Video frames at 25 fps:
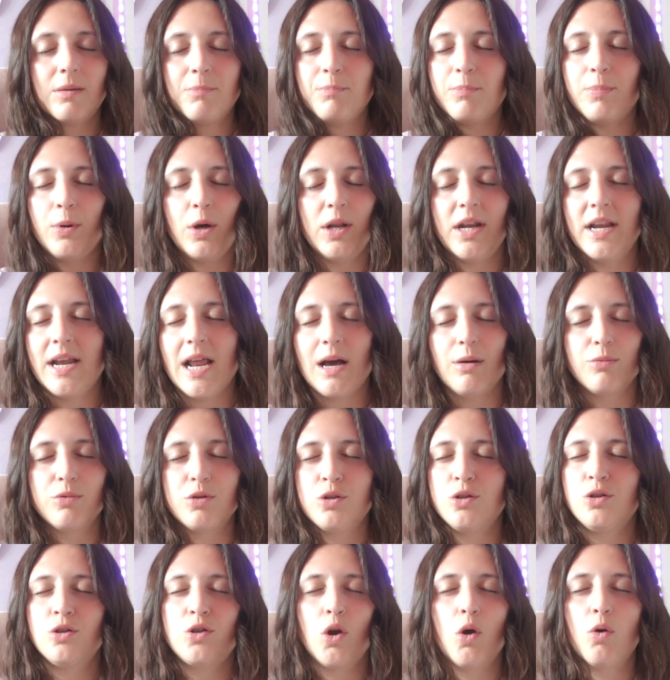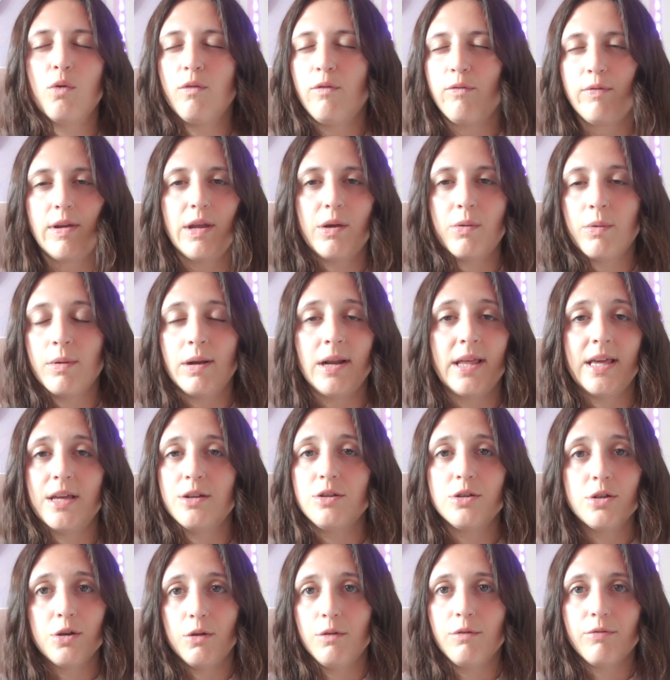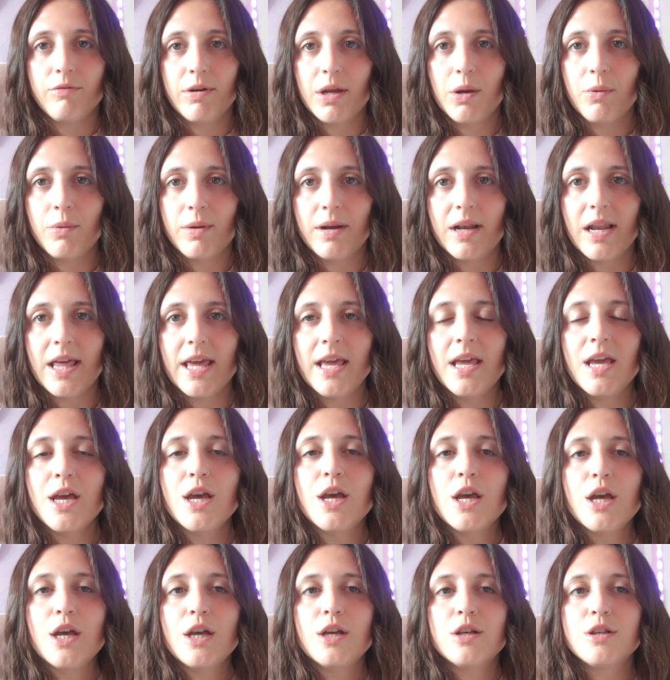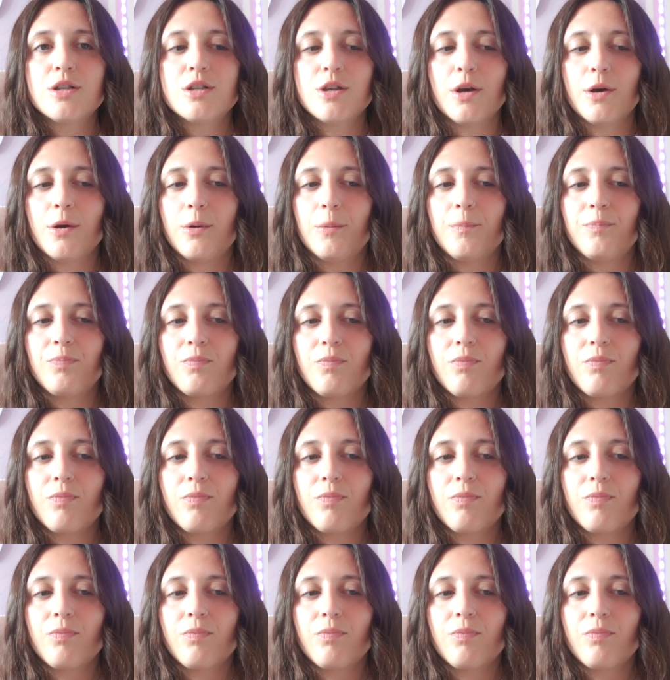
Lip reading: burning out so frequently and too frequently. So